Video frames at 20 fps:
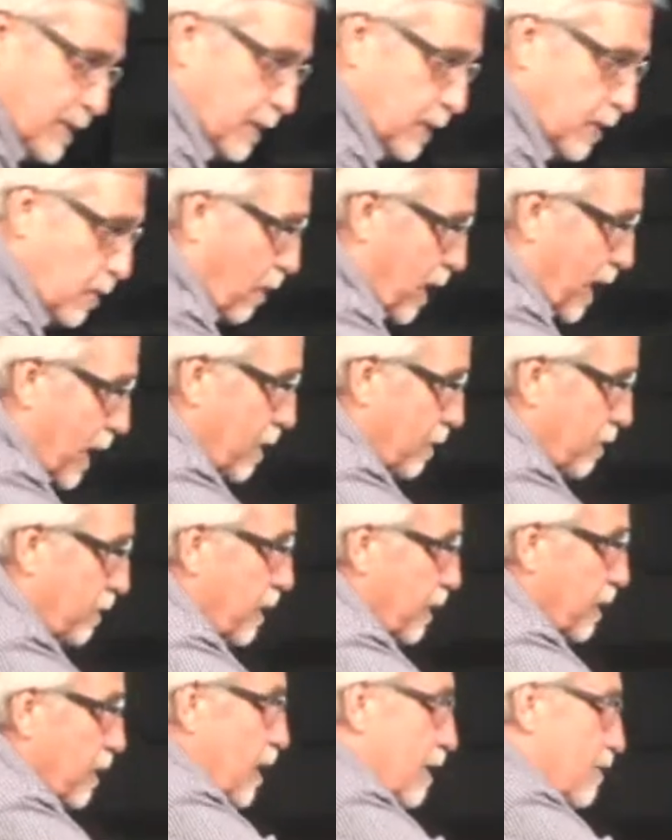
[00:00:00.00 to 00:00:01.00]
a ground
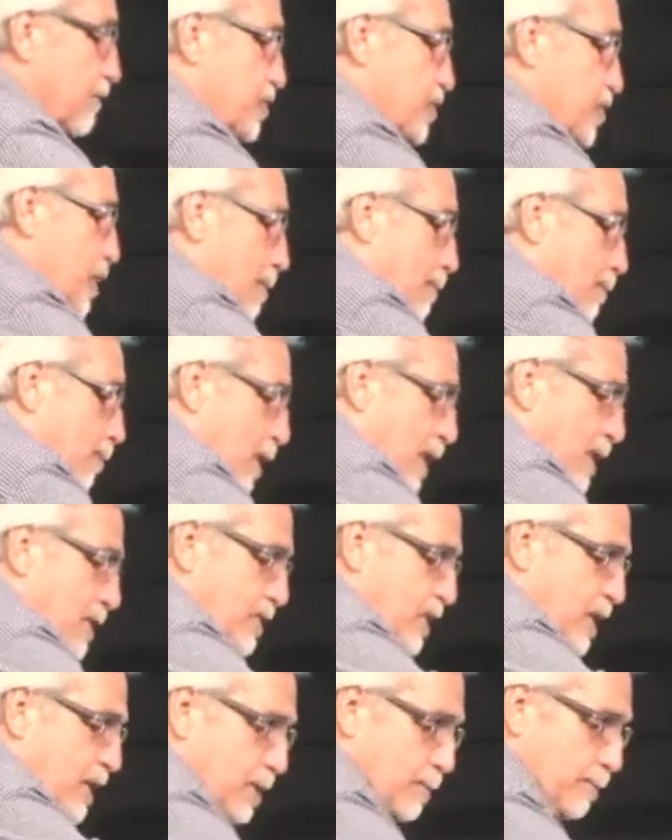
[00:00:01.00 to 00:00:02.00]
of some branch
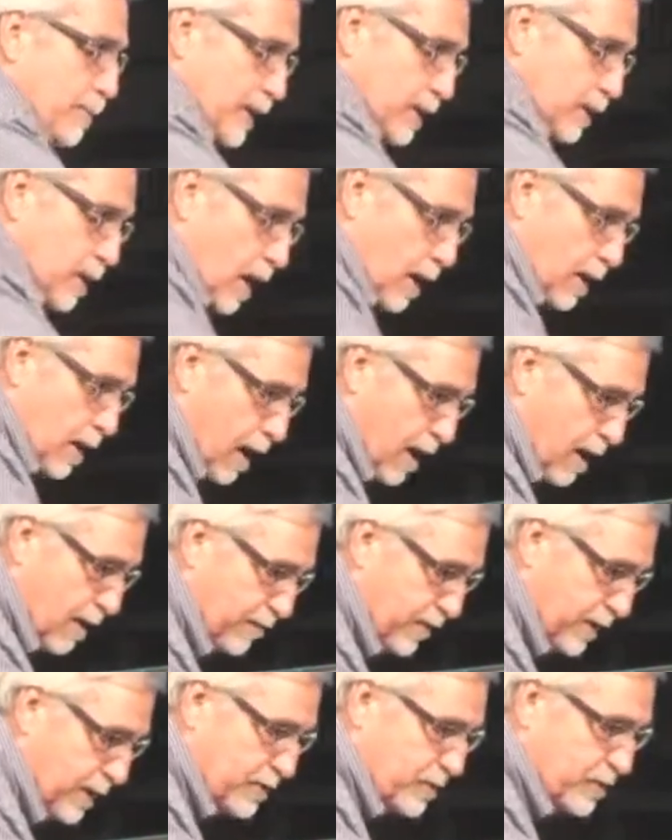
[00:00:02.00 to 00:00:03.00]
that had been cut off
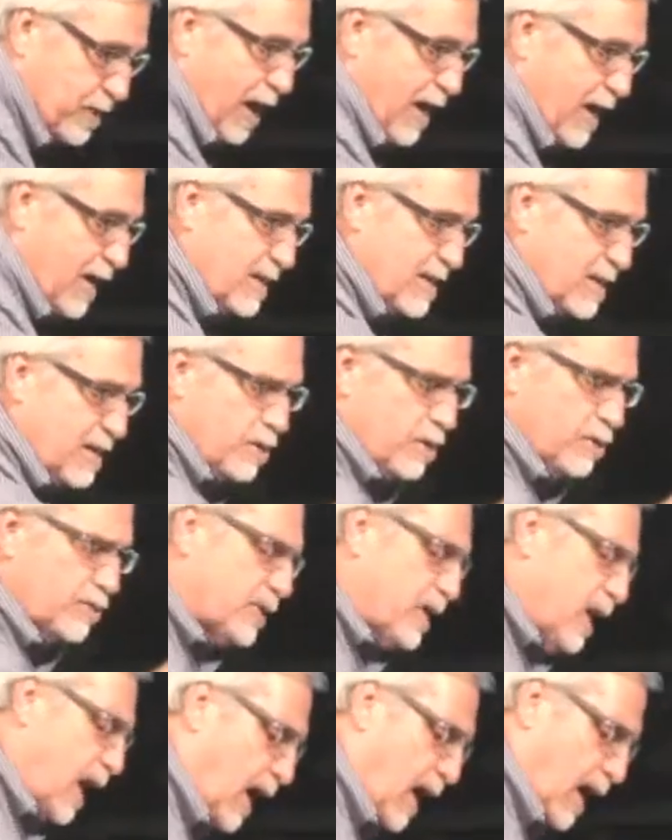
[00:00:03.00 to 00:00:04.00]
and it's dying, and he goes,
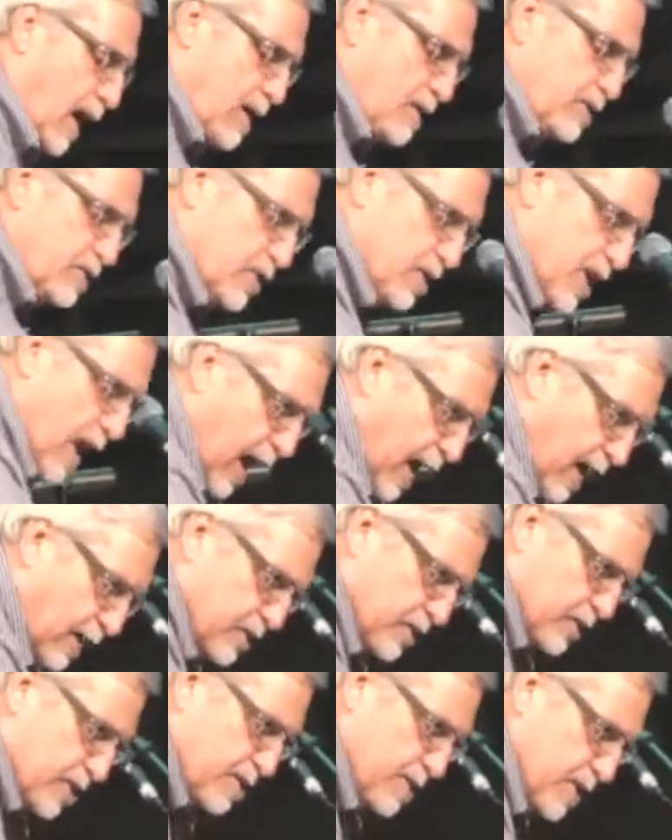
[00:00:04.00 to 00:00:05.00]
Guys,
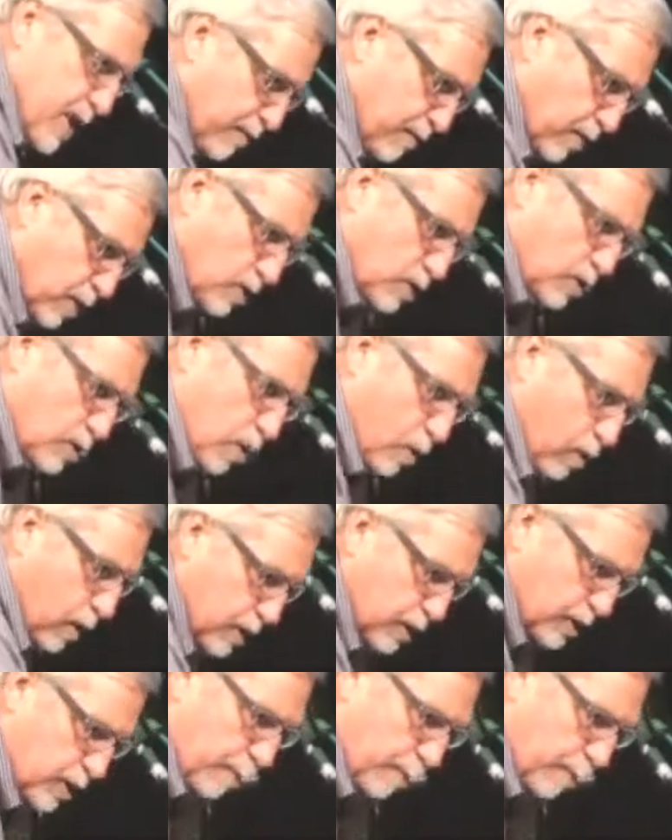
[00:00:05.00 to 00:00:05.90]
that's never going to